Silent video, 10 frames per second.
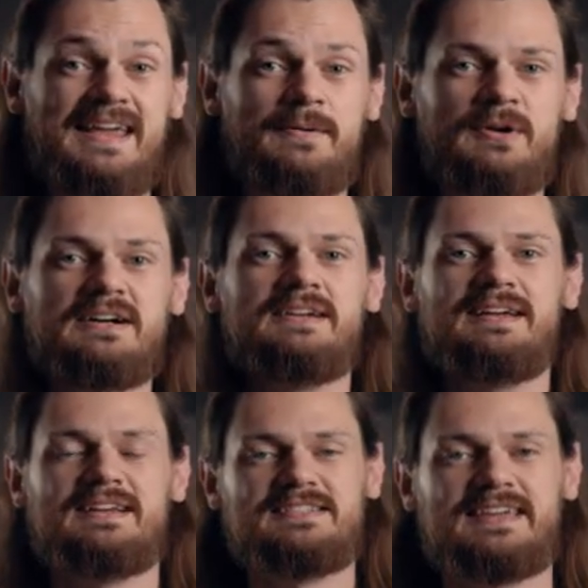camera
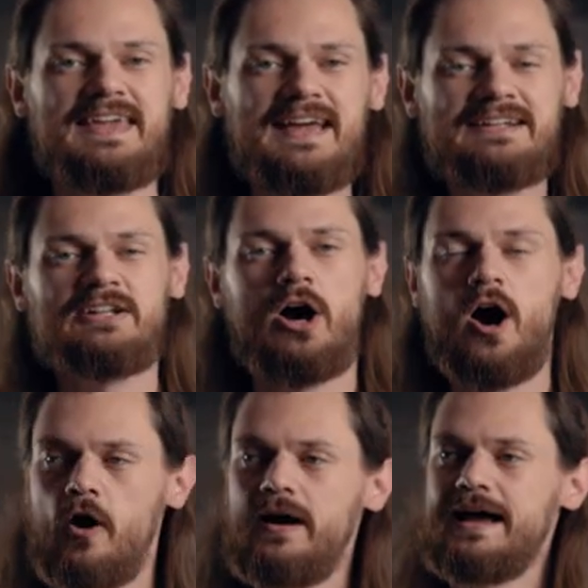is the Canon
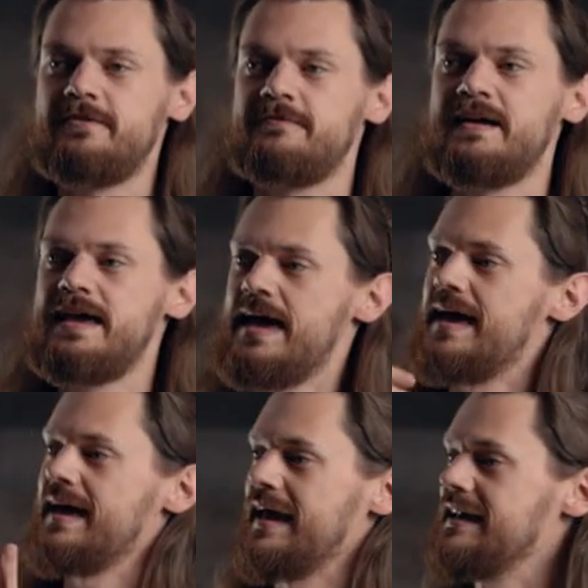RF
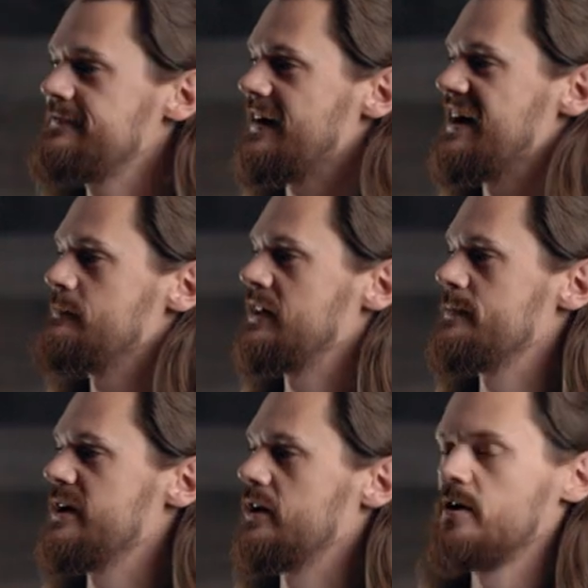
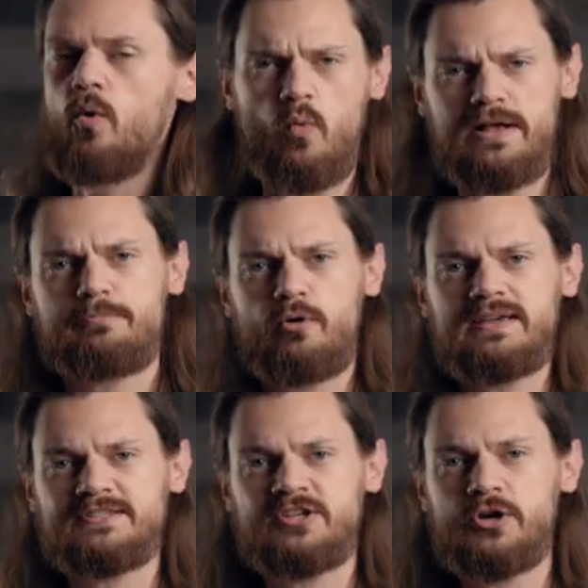85mm
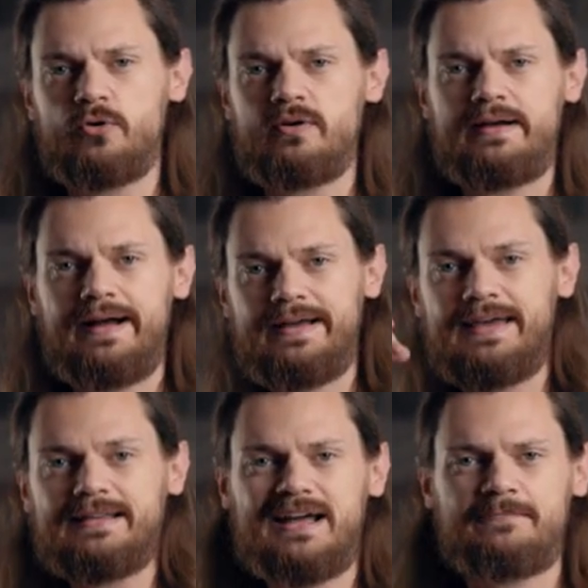1.2.
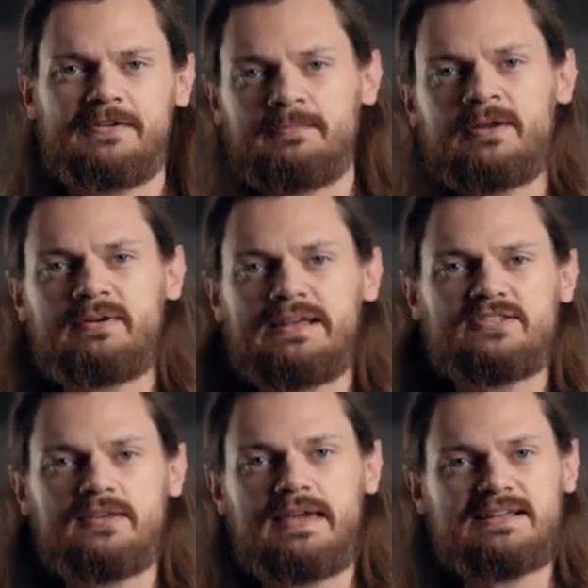Again, I'm filming with it,
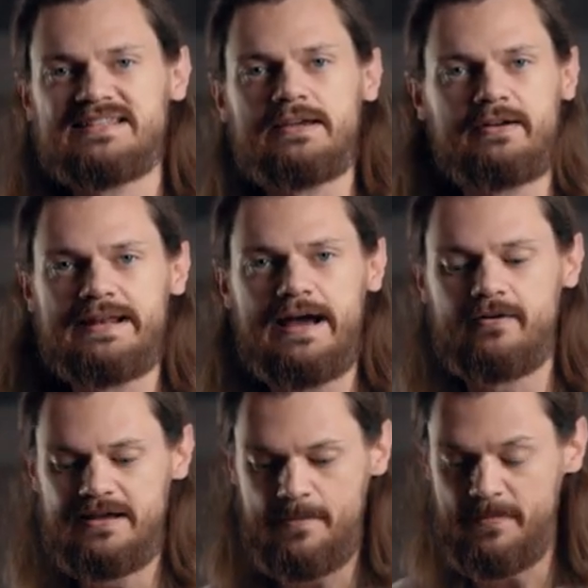so you can't see it right
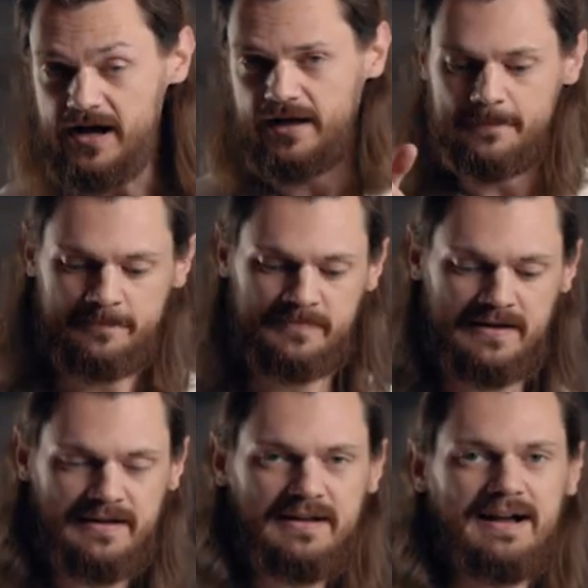now. But
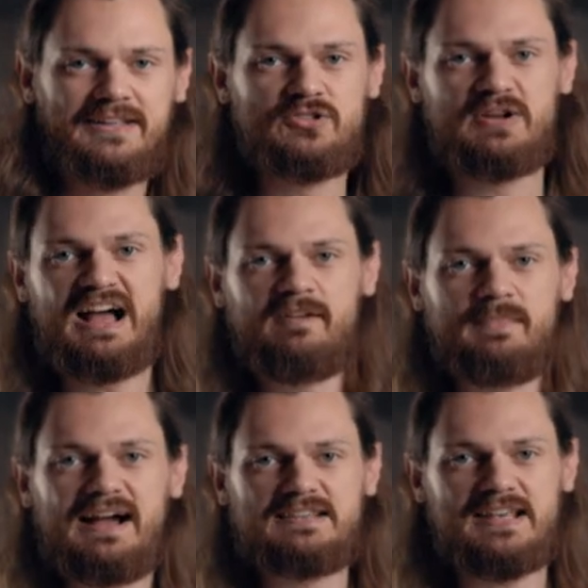I do have
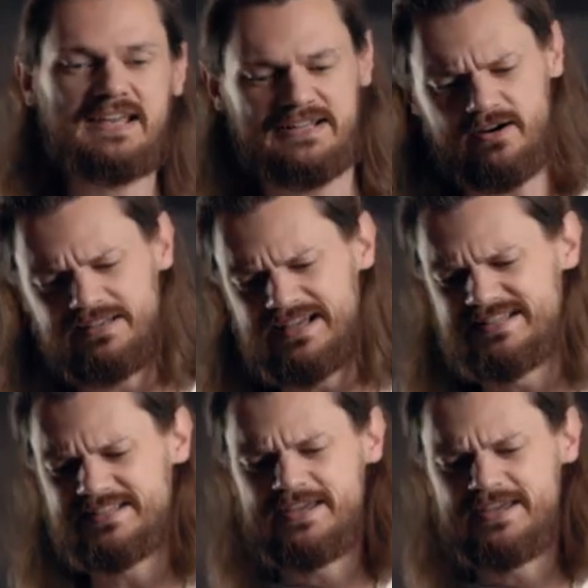my secondary lens